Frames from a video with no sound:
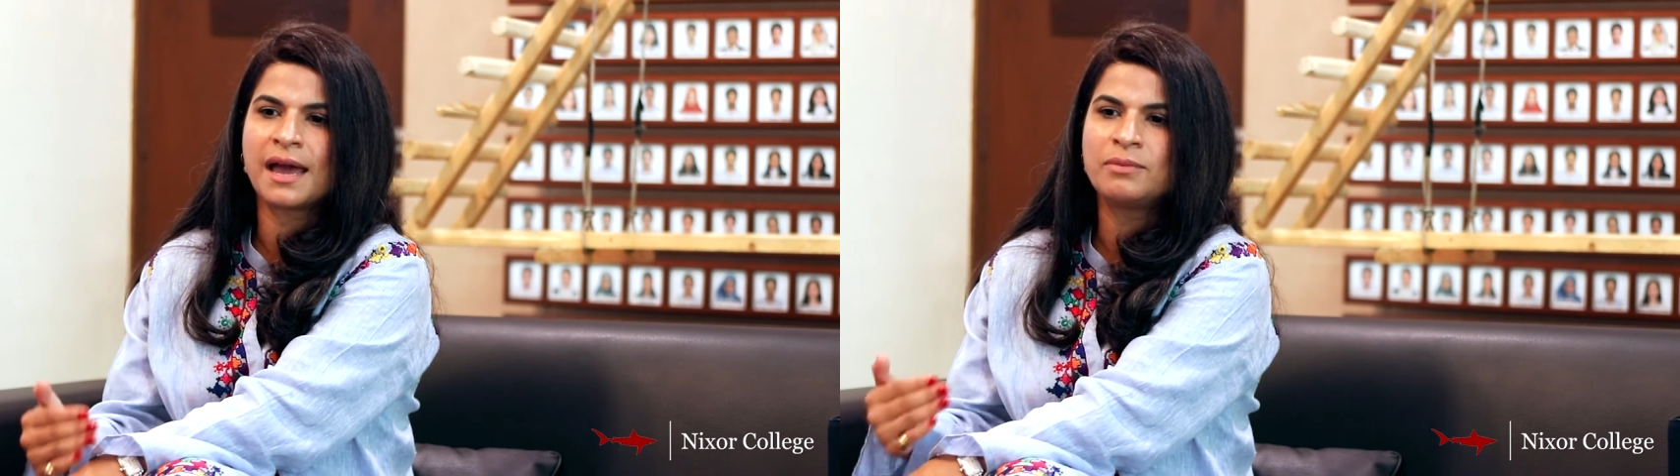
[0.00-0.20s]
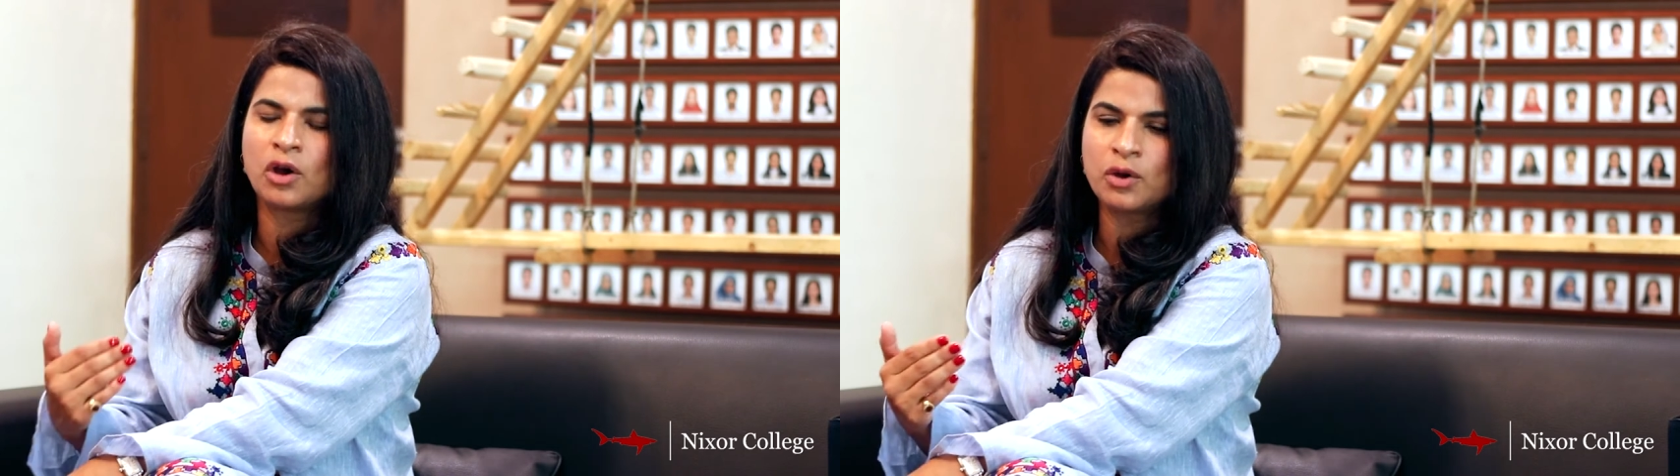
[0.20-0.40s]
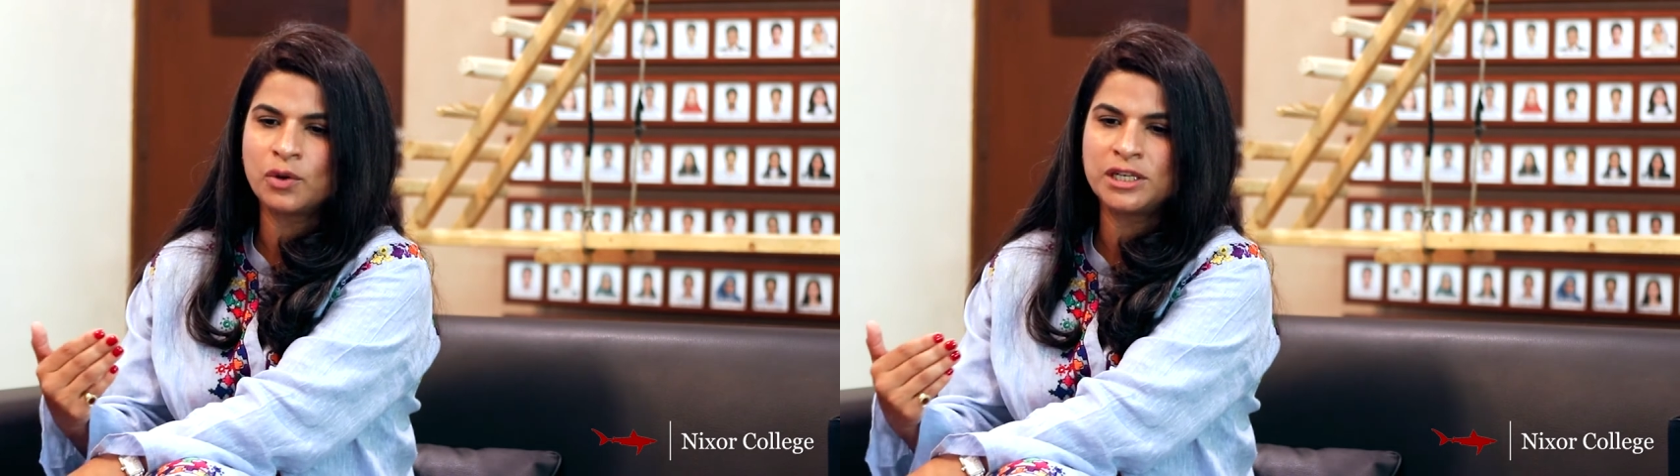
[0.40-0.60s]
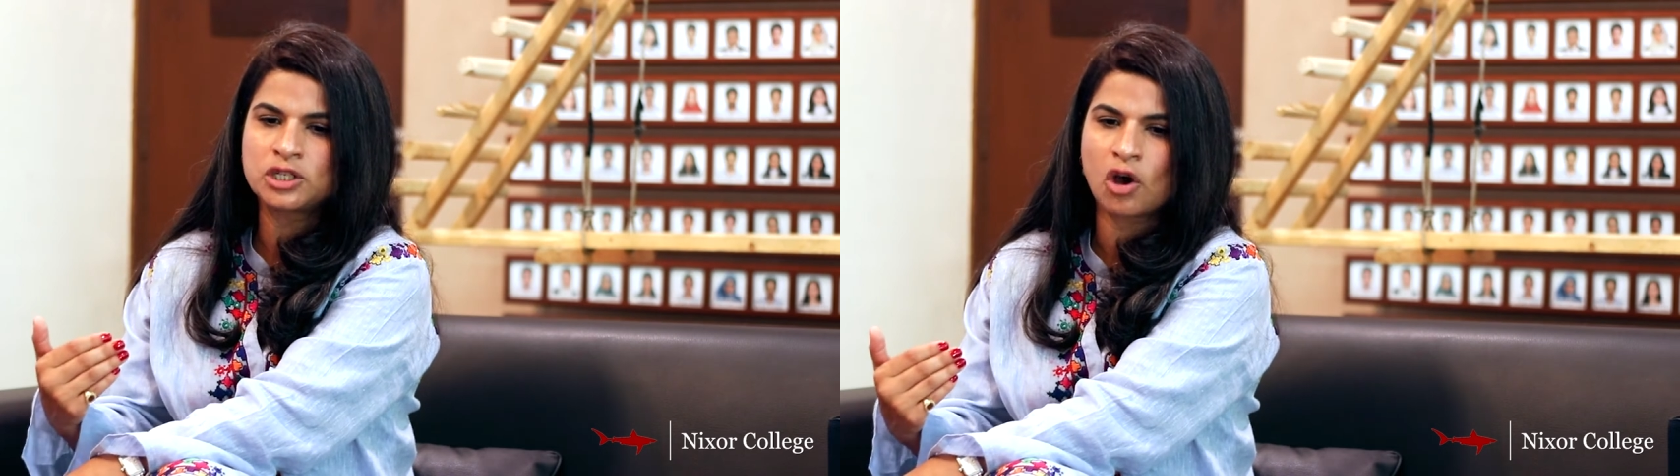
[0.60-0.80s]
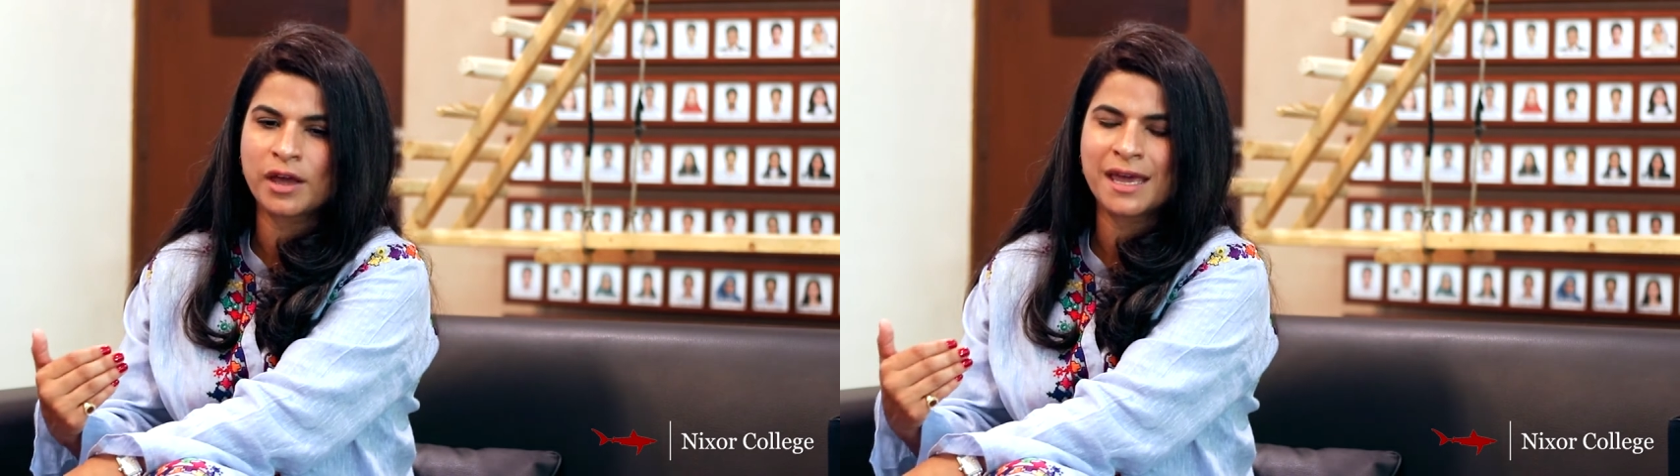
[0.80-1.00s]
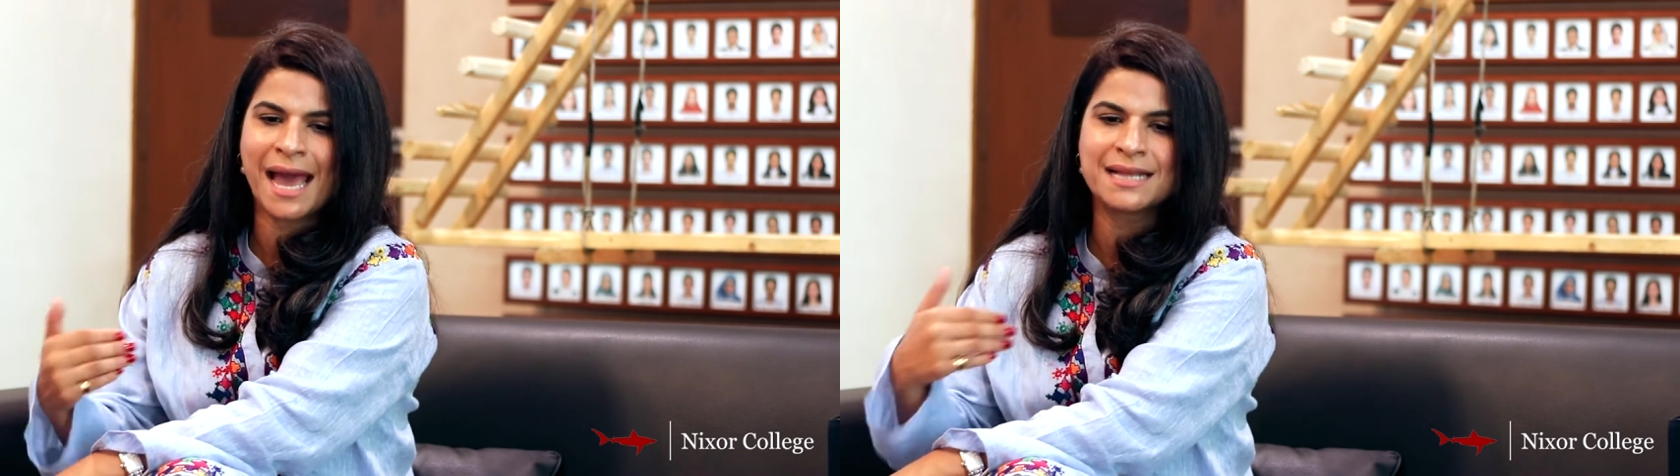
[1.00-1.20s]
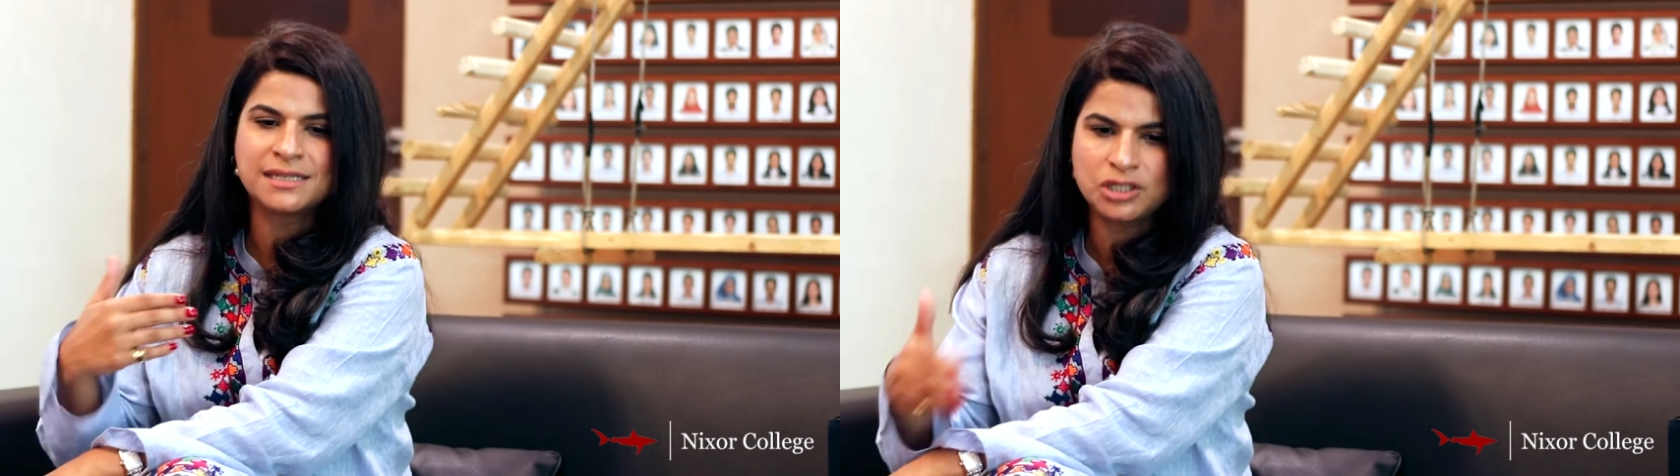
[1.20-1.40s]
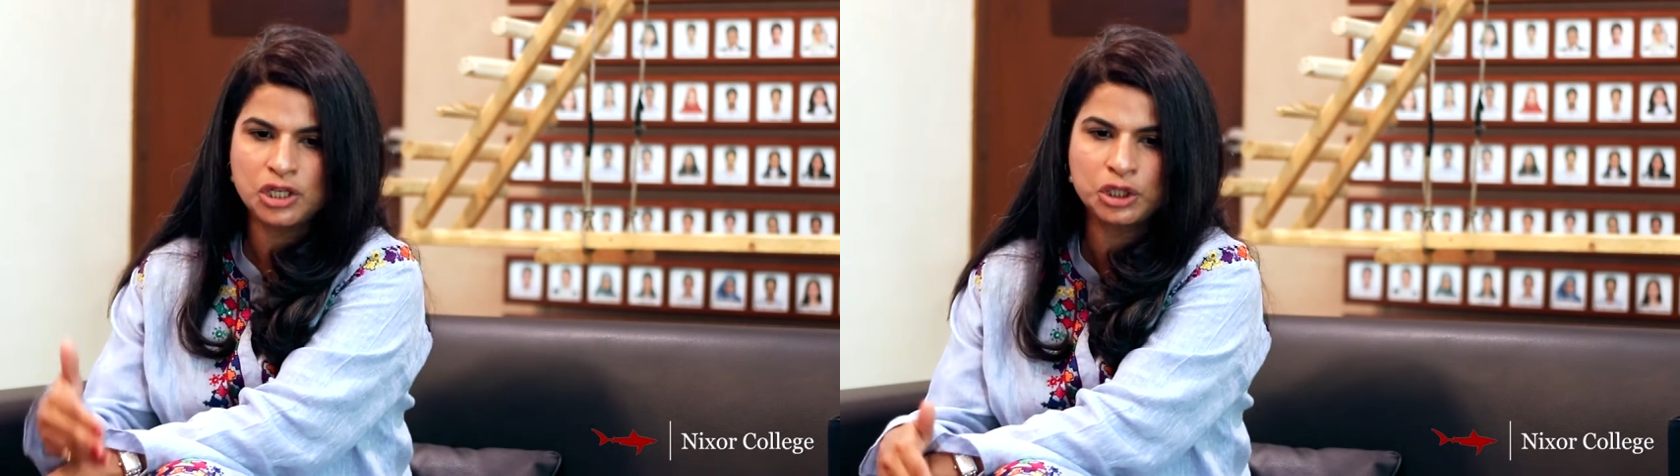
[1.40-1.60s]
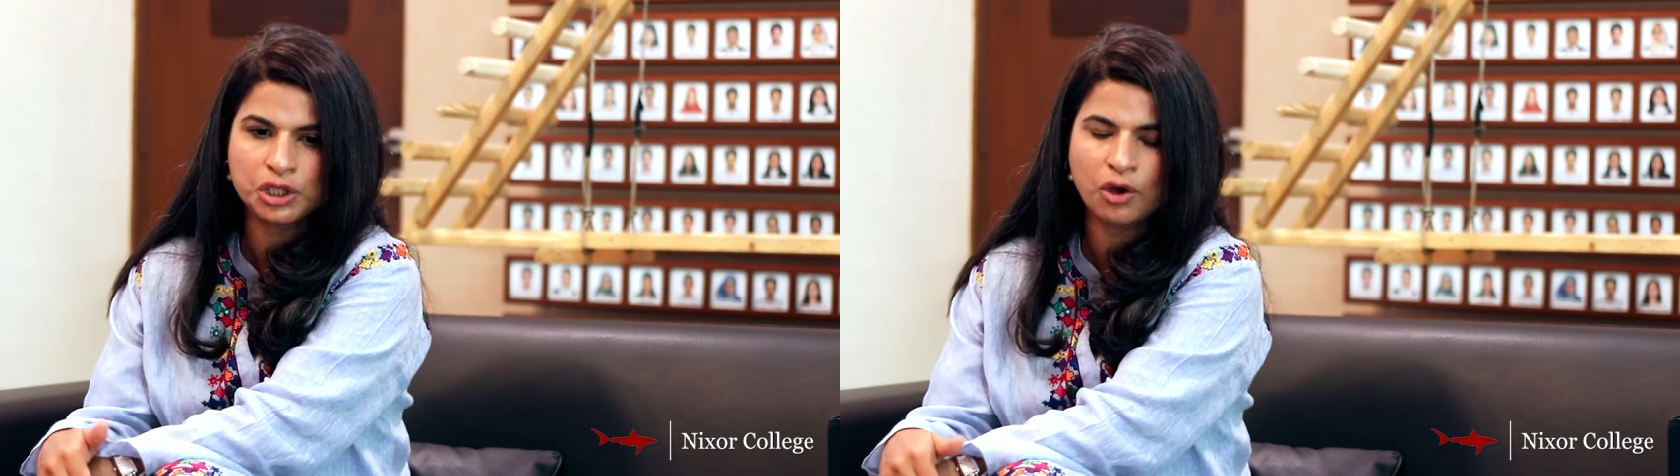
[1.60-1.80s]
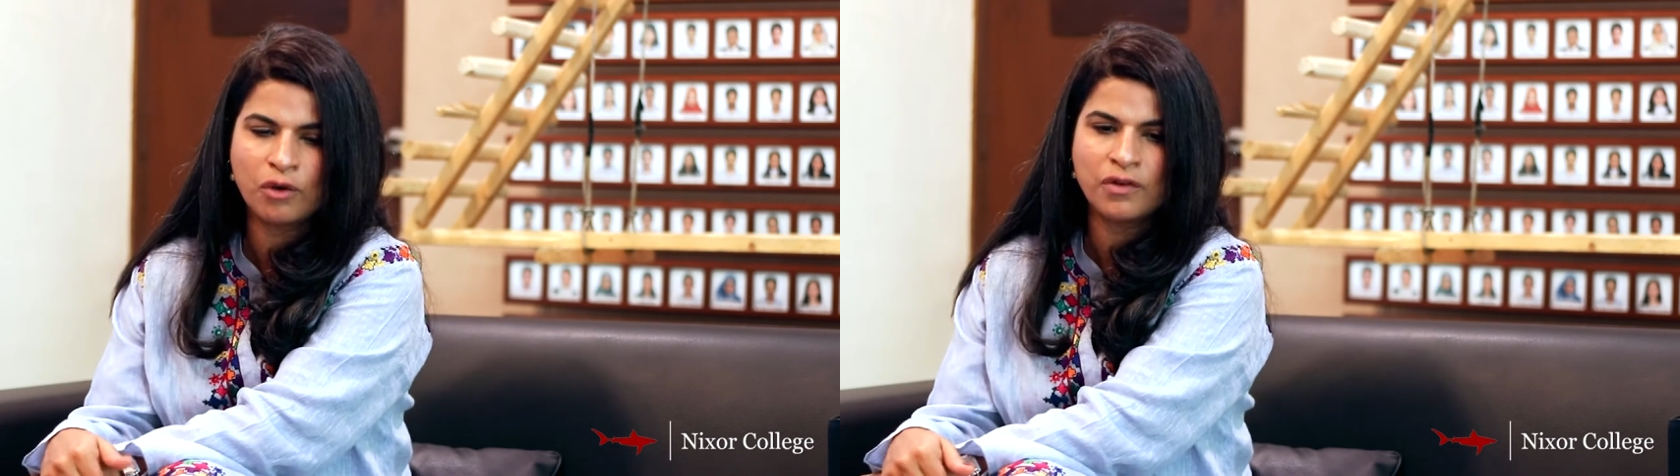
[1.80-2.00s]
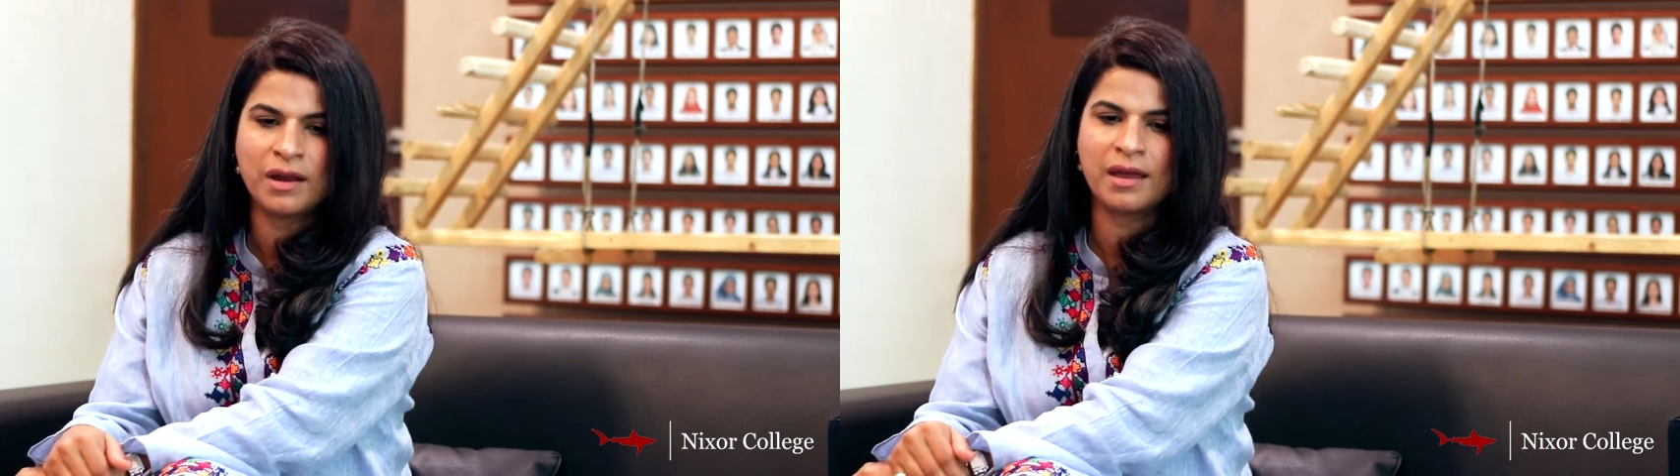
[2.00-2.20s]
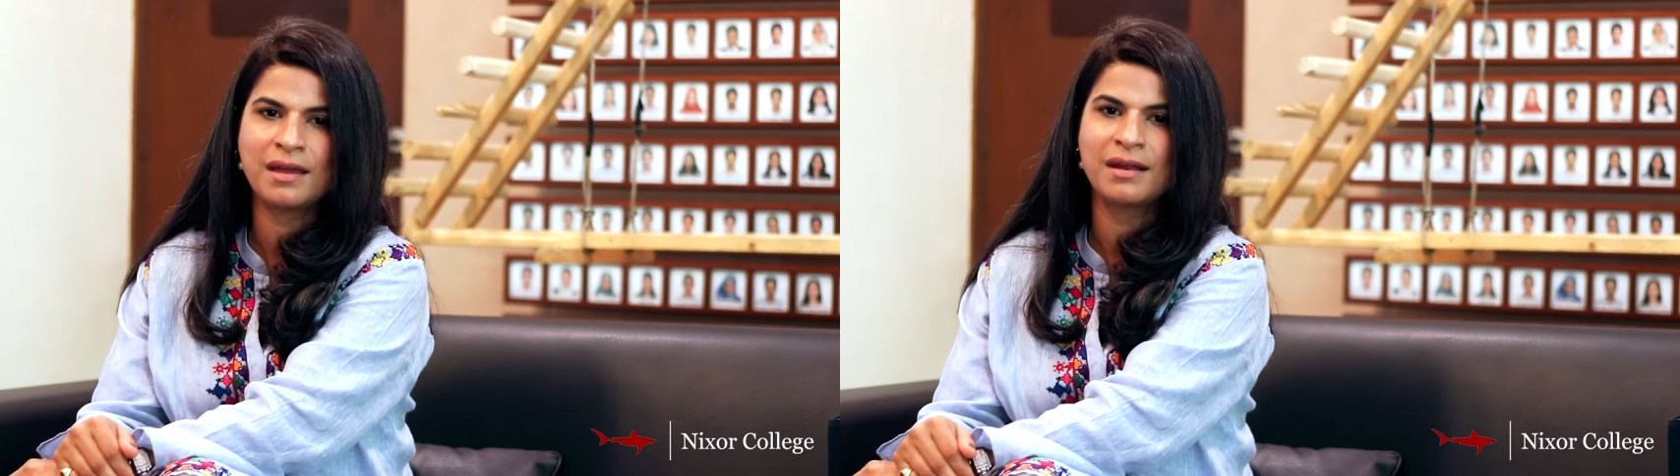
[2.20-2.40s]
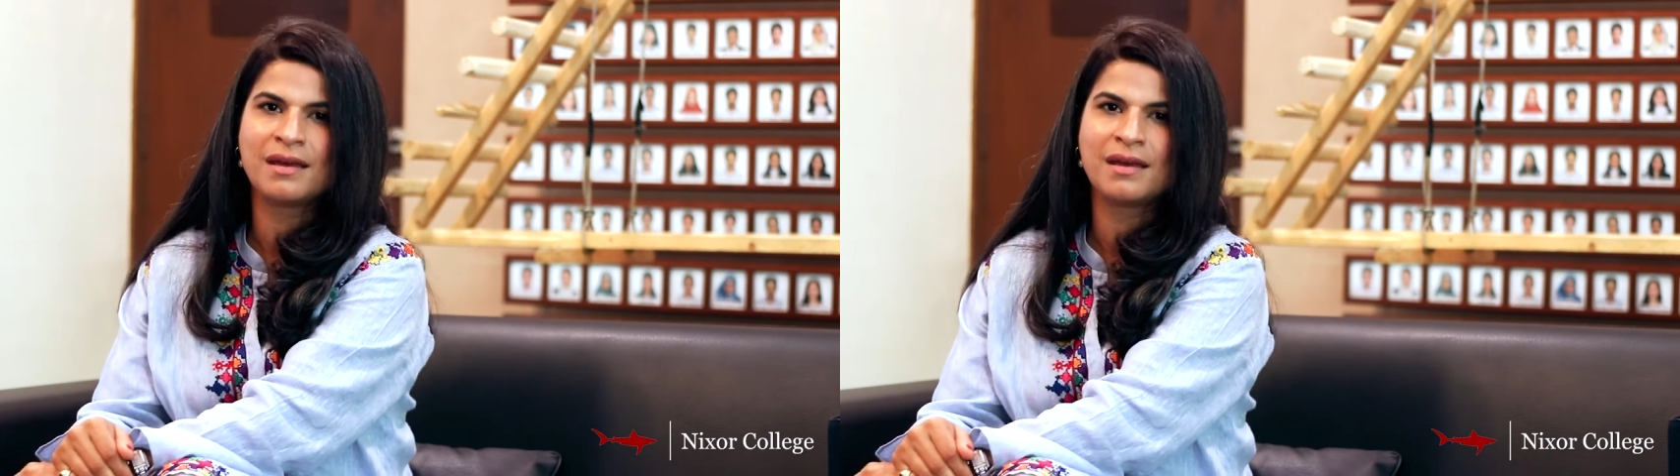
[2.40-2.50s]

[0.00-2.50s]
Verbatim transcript: I'm not only talking as a teacher over here,